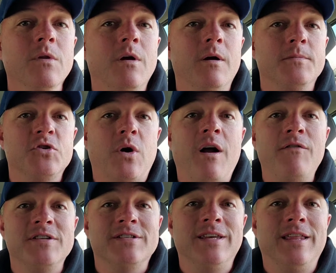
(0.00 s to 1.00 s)
Um, so
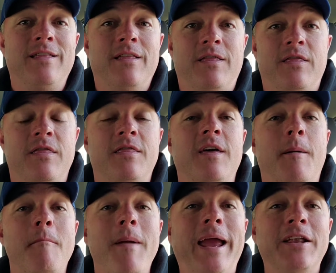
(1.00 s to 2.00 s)
obviously,
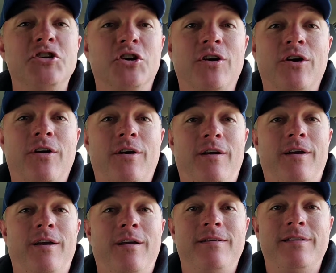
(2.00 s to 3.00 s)
the major
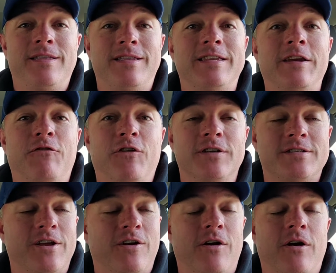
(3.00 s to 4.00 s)

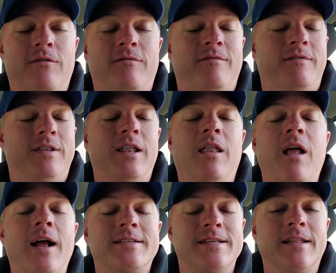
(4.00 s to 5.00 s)
difference there are
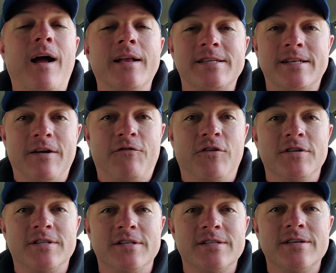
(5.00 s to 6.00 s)
lots and lots of
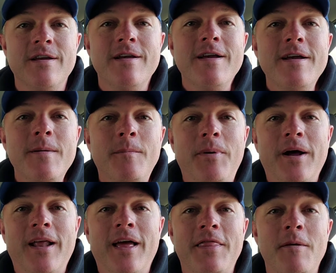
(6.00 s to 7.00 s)
differences,
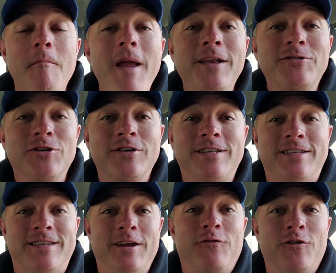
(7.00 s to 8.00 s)
but uh, the major
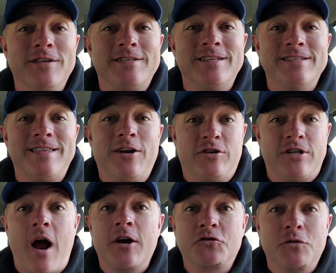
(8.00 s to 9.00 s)
difference is their
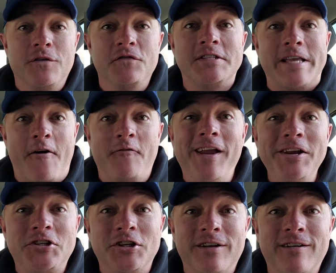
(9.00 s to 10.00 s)
doctrine of
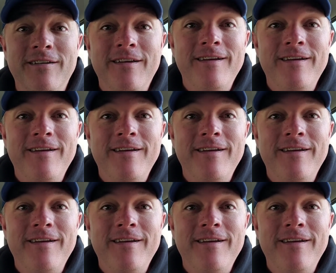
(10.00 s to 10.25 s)
salvation.